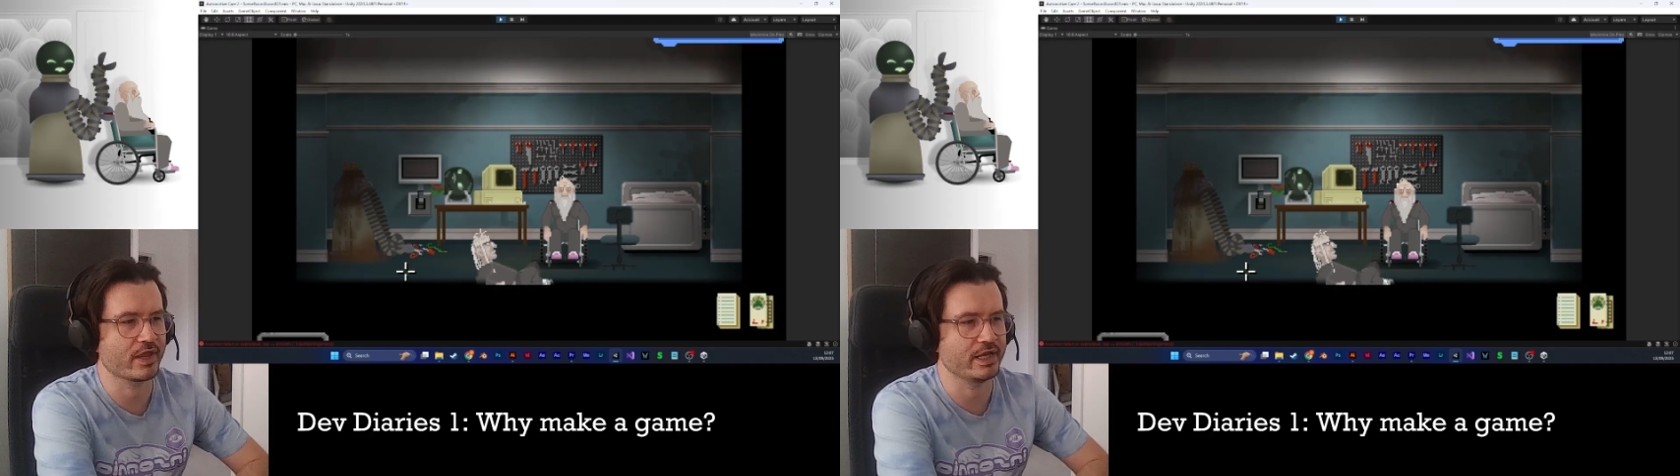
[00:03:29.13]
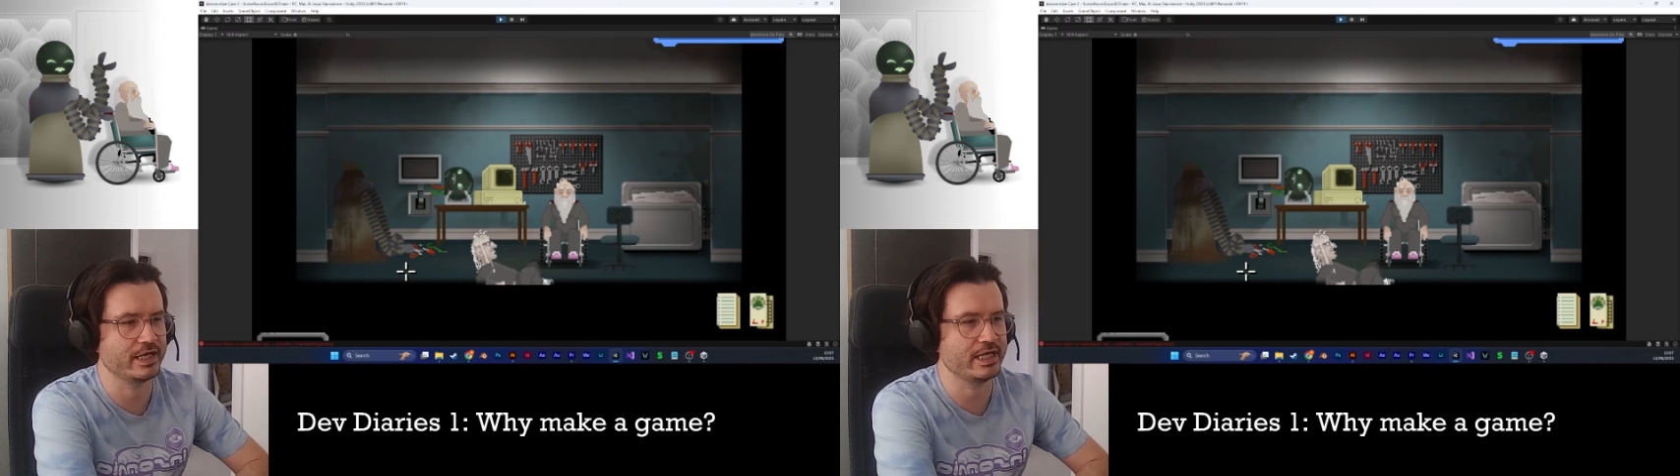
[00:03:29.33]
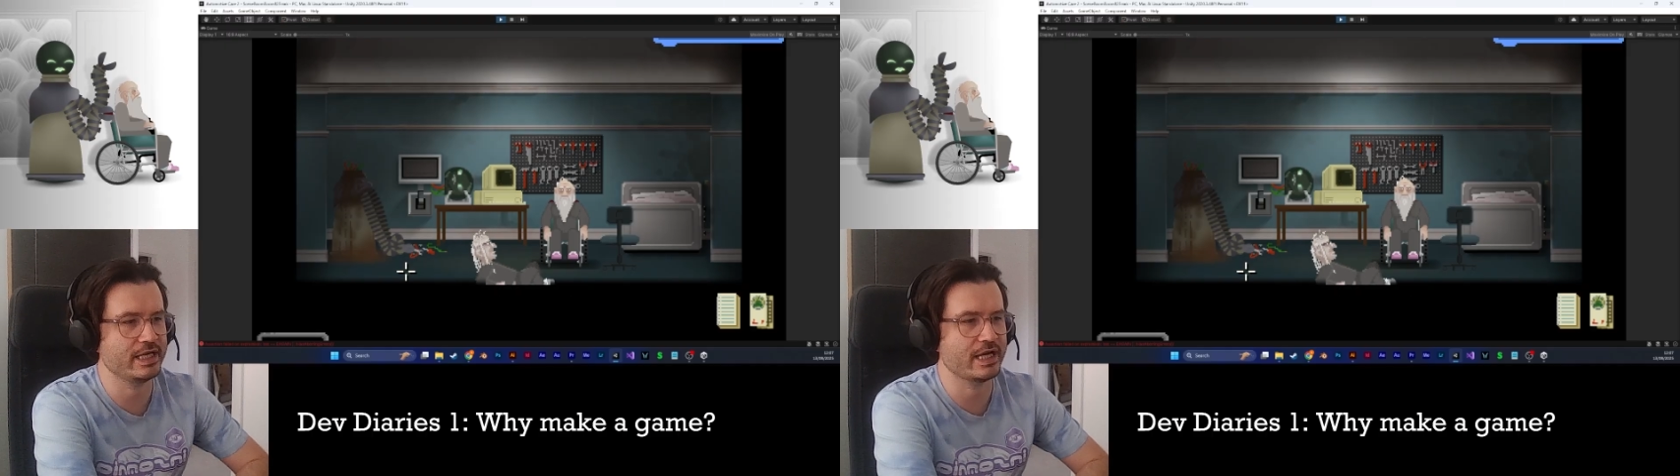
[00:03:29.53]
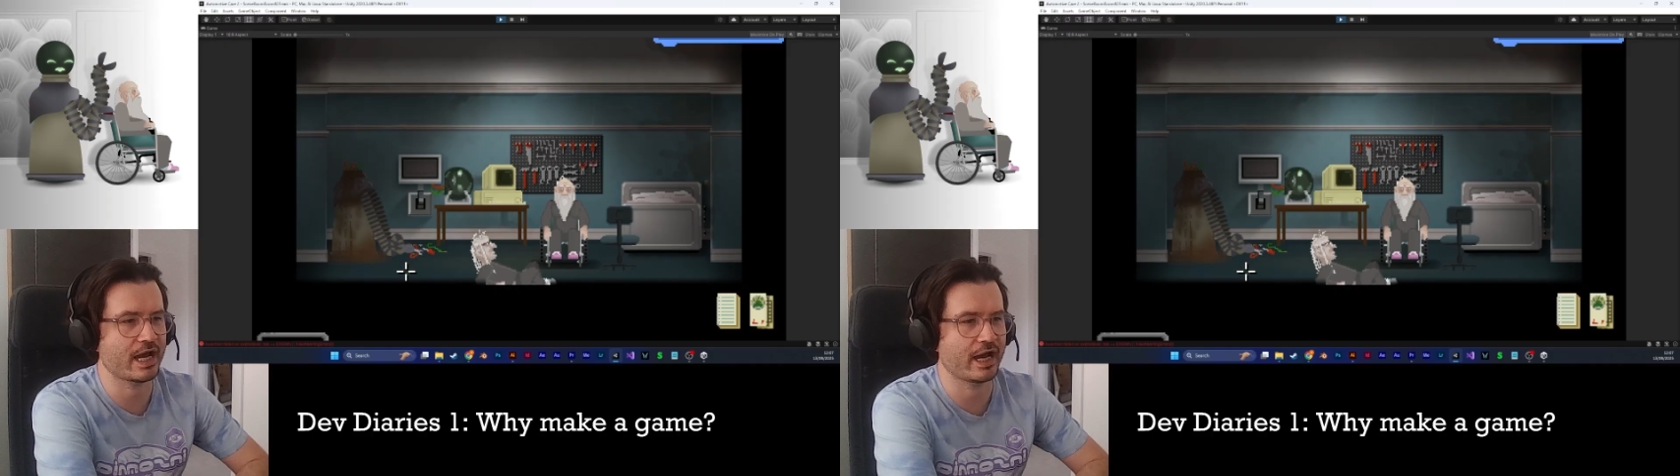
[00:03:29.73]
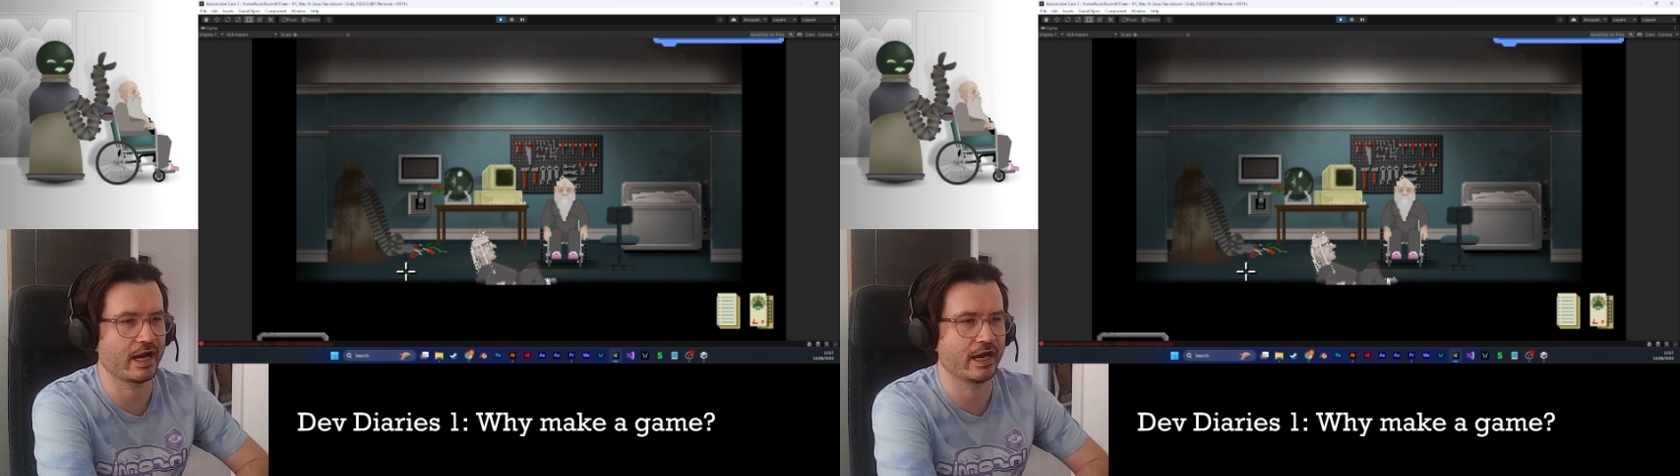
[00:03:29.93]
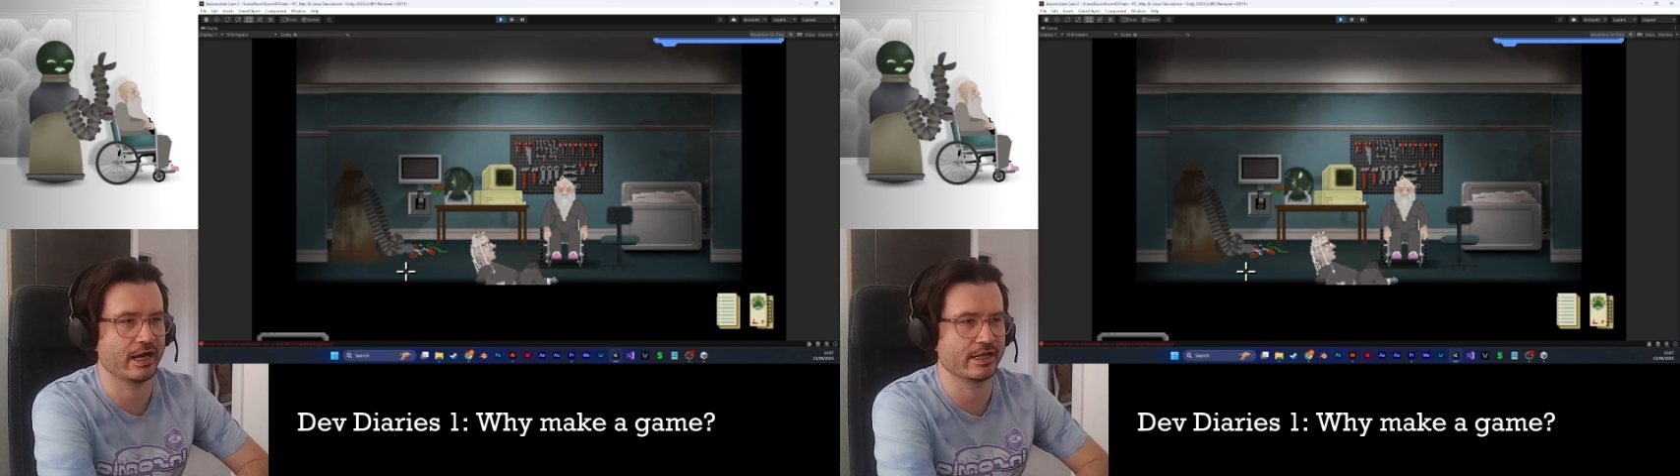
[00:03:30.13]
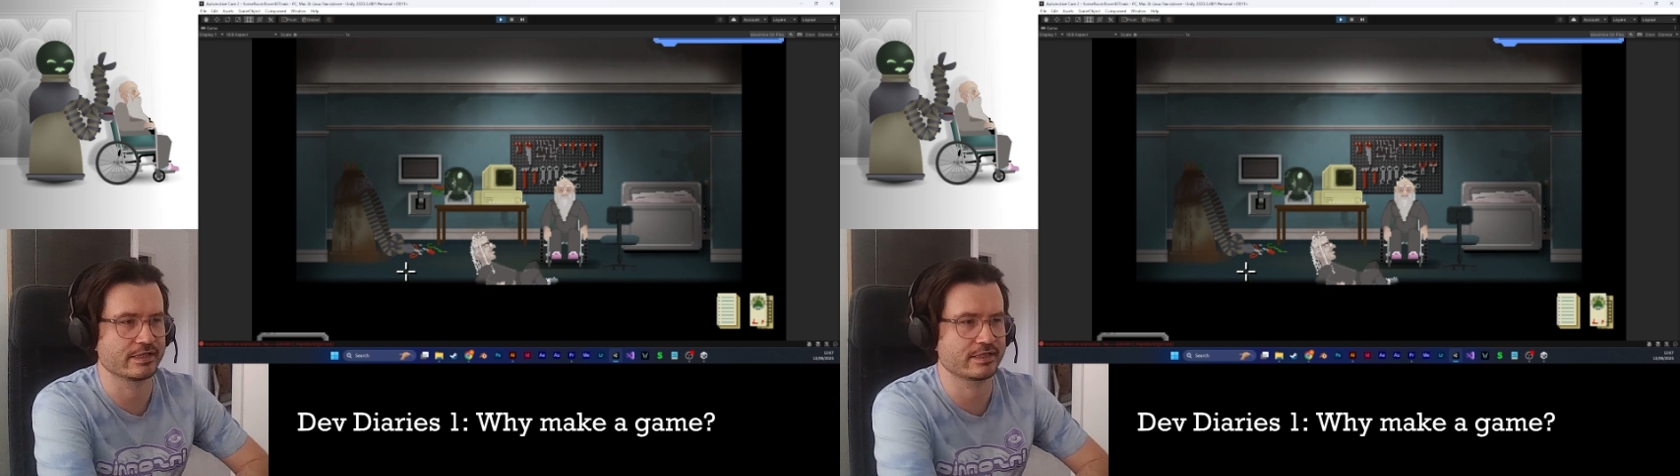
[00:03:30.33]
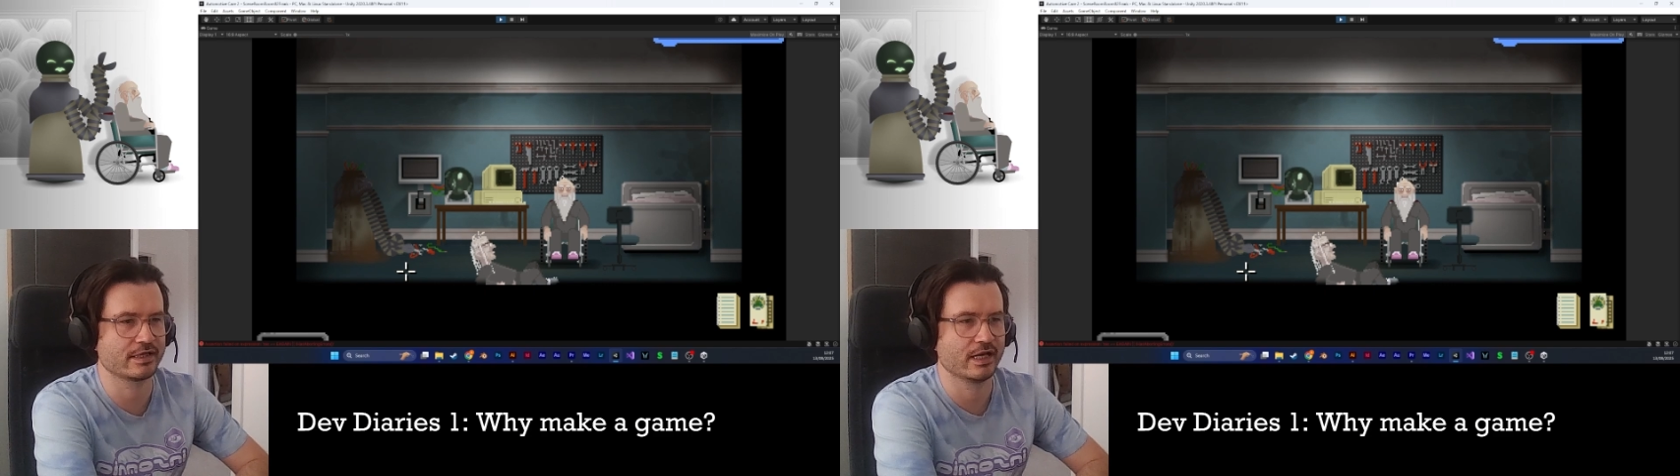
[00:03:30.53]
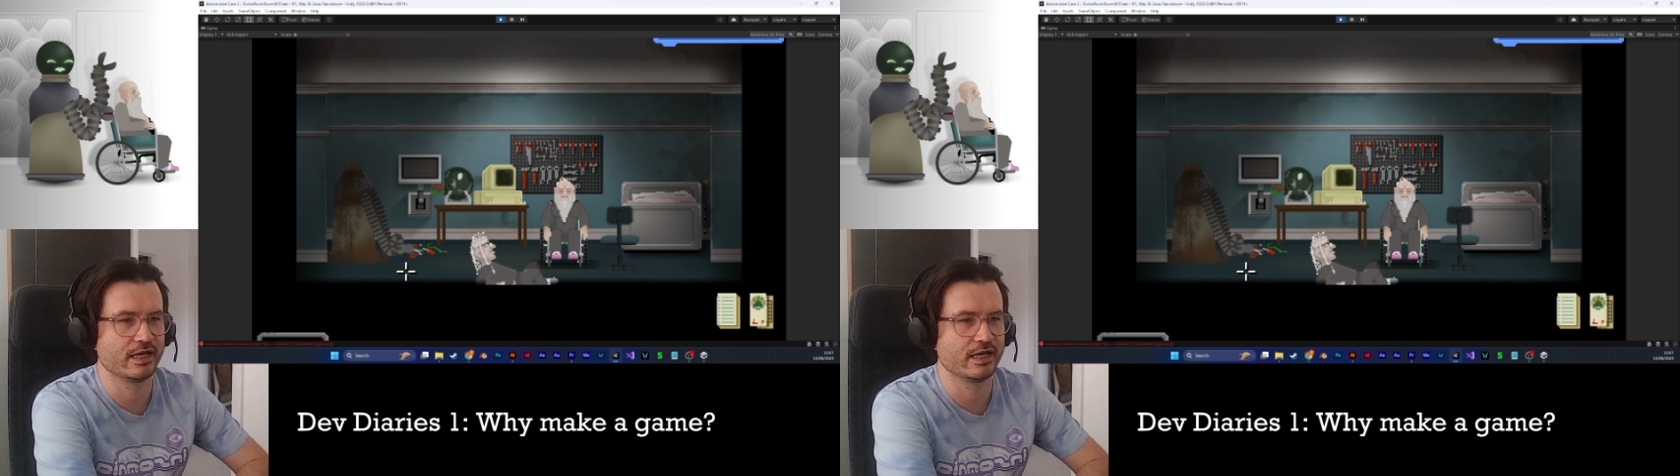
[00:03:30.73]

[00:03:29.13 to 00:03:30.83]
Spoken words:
He has